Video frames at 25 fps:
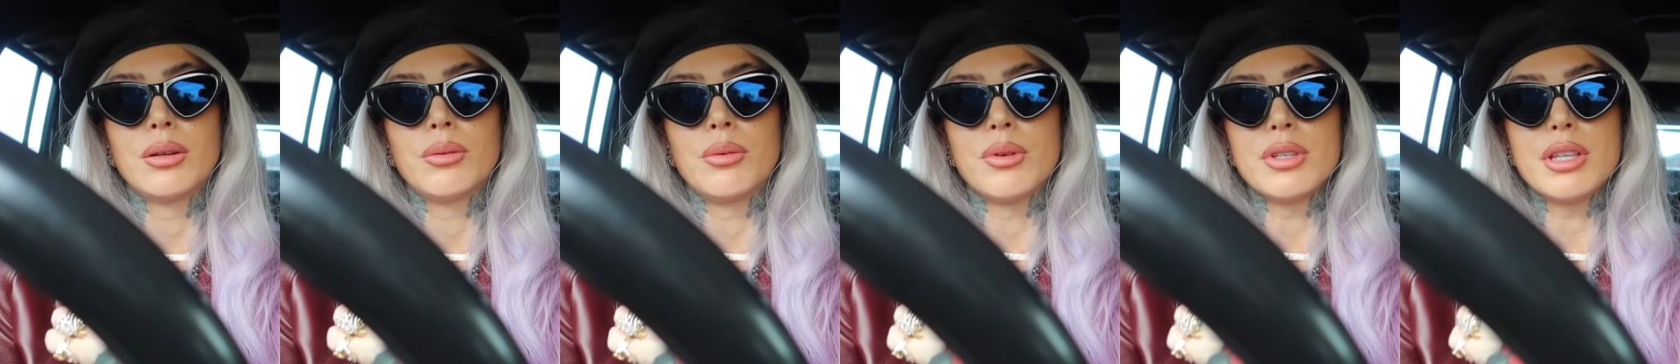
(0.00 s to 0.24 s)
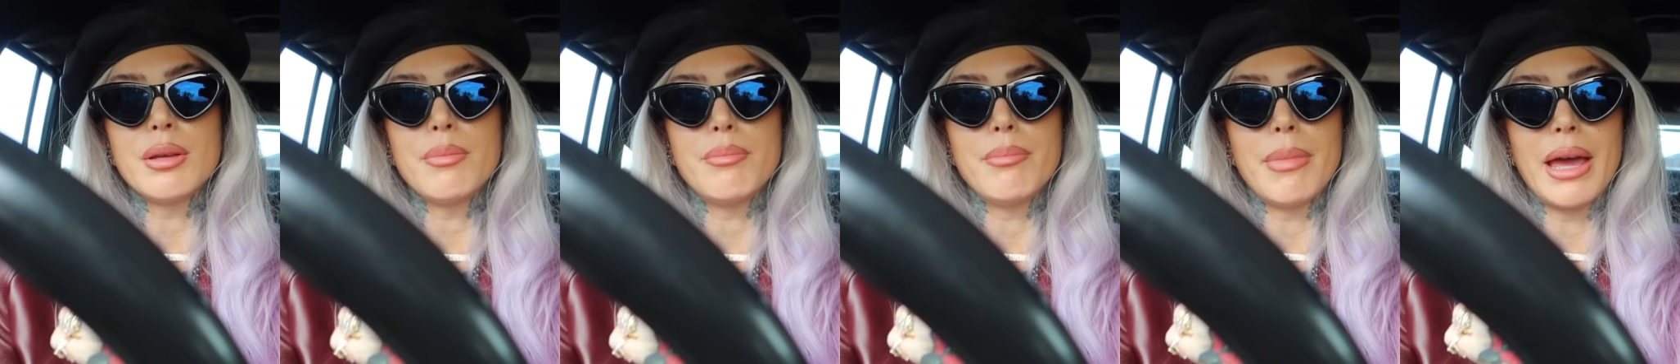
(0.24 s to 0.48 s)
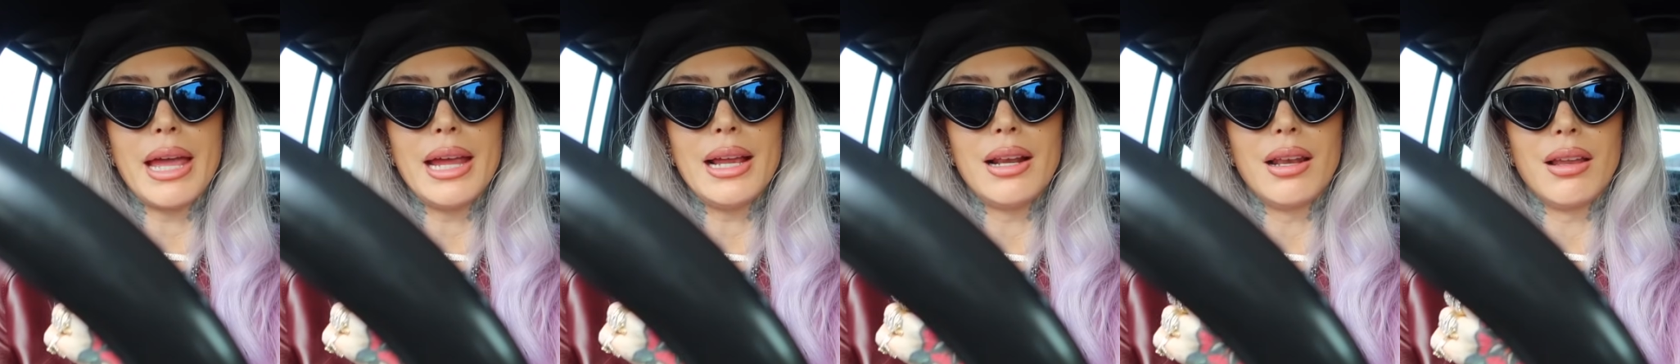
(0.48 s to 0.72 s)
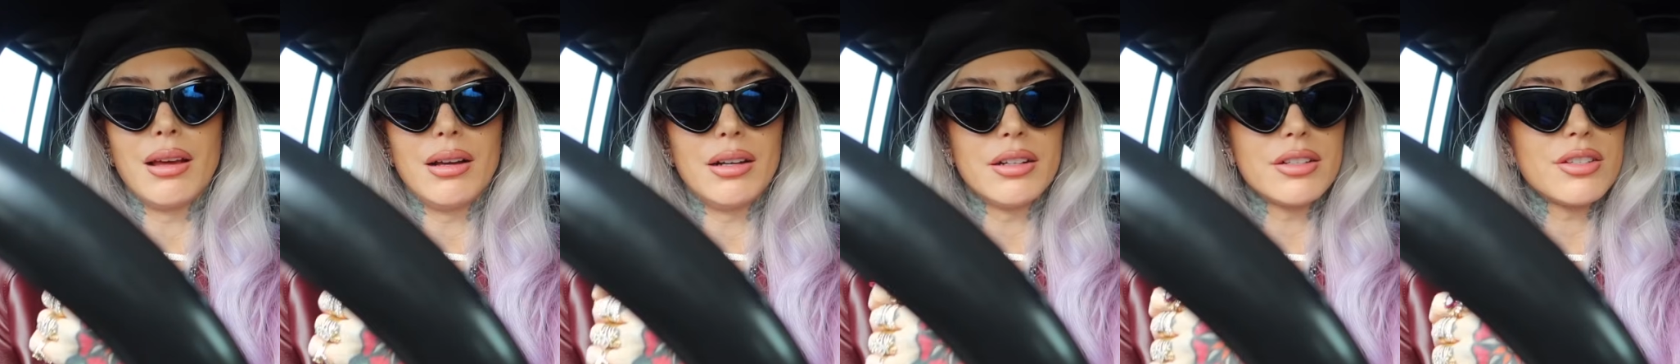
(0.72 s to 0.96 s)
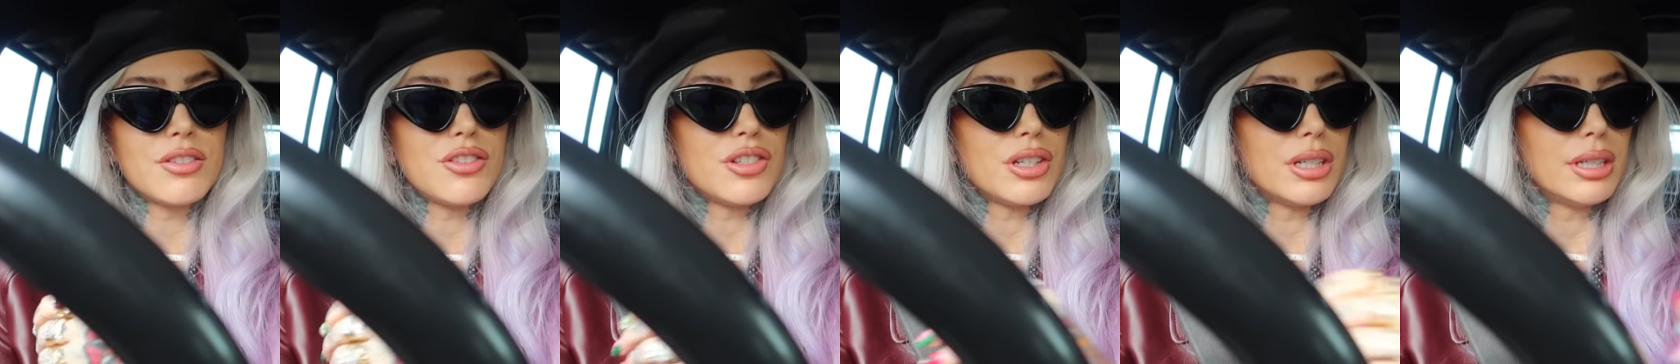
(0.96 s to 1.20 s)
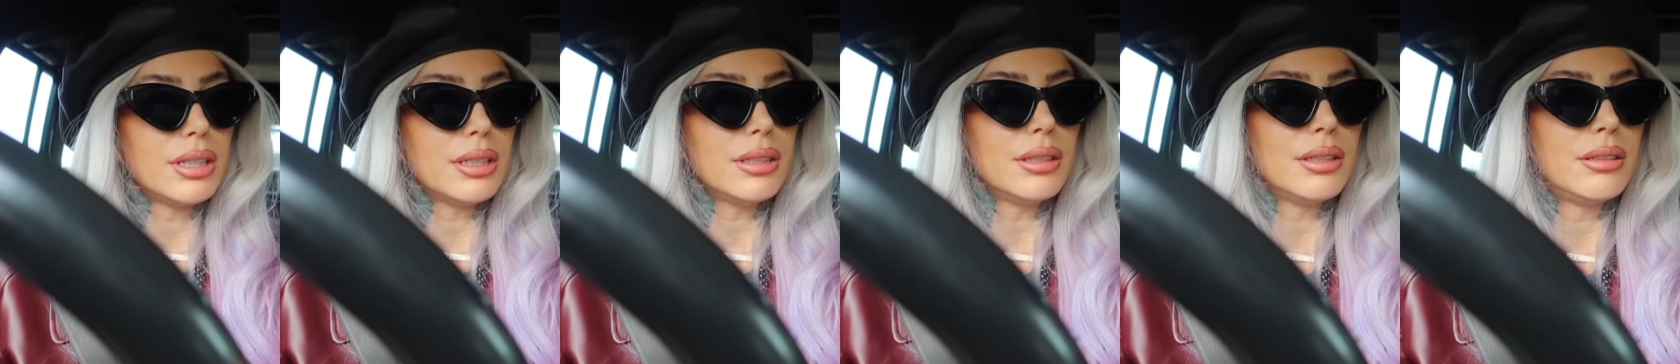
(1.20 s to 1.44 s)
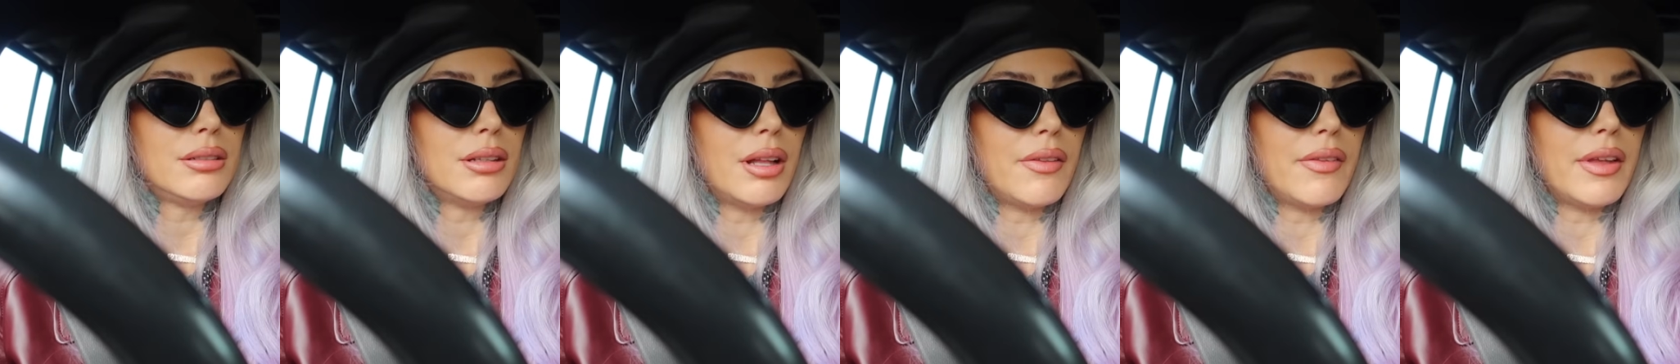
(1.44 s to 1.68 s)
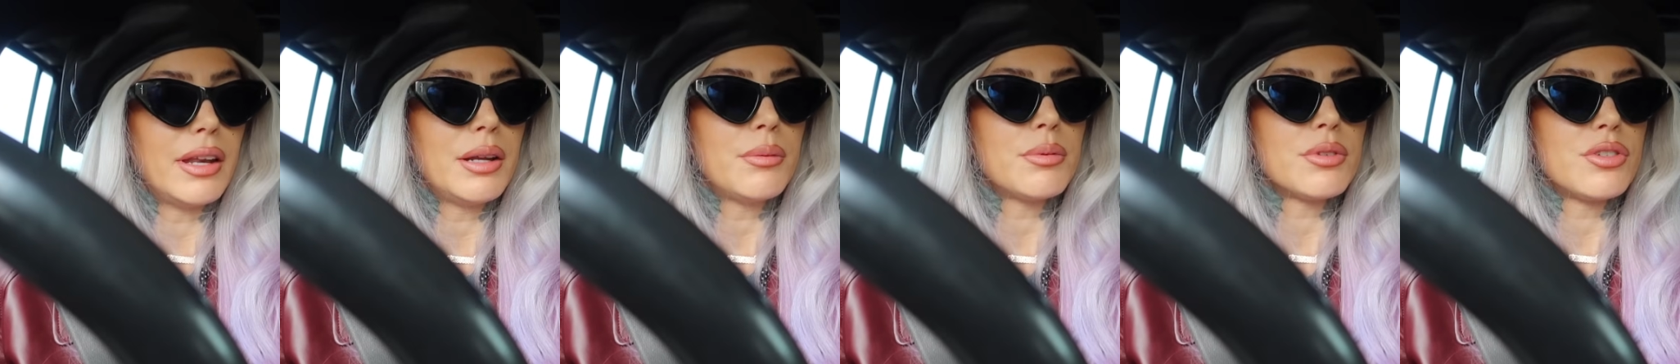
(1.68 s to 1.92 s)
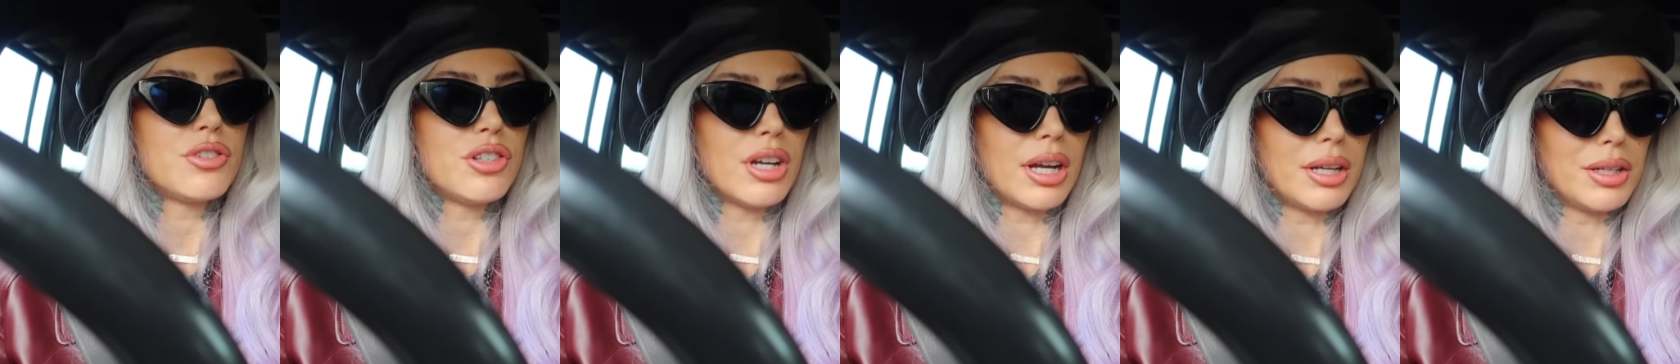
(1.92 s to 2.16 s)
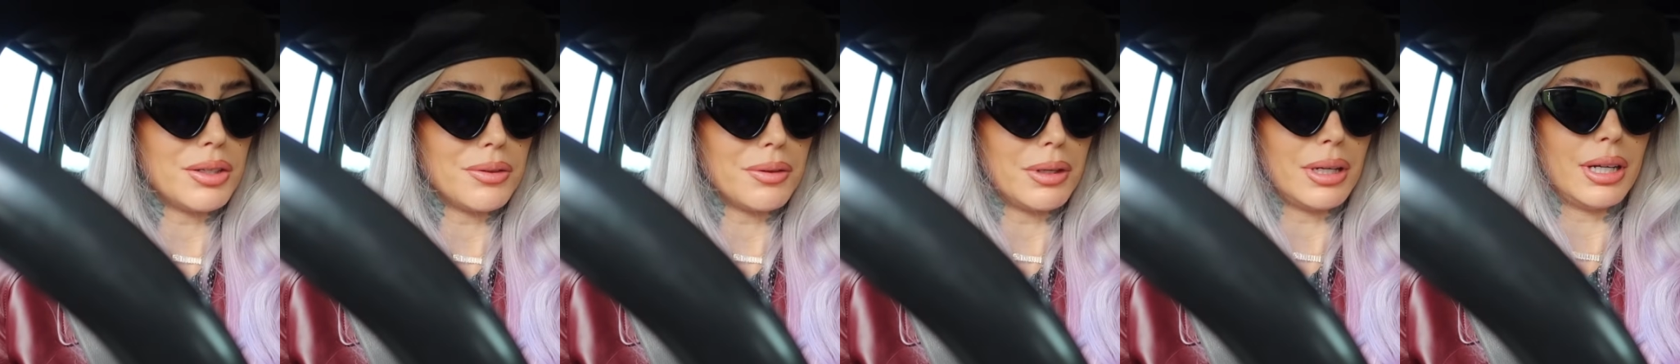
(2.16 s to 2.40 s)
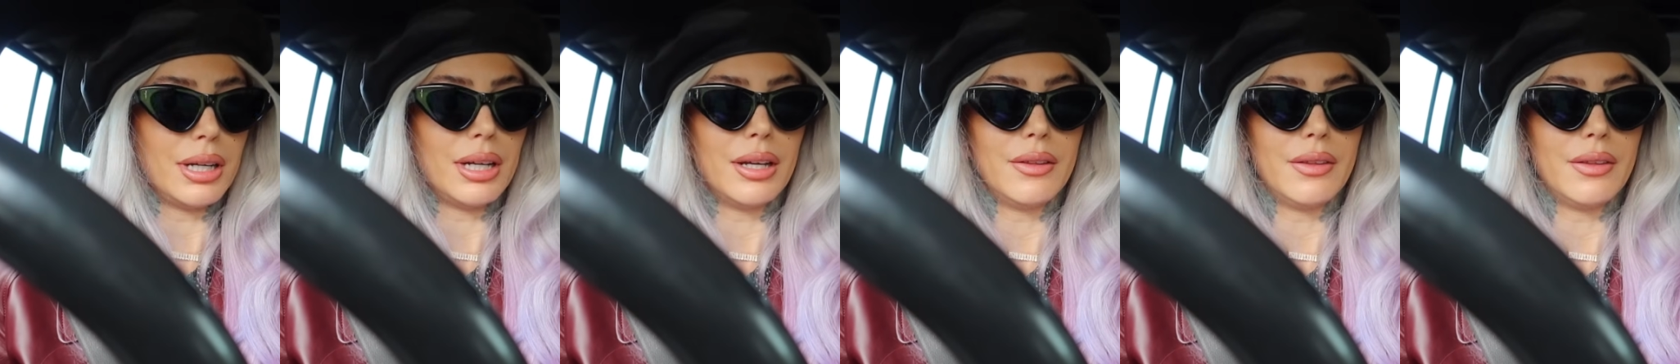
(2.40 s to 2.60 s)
was it May last year? And then it was January,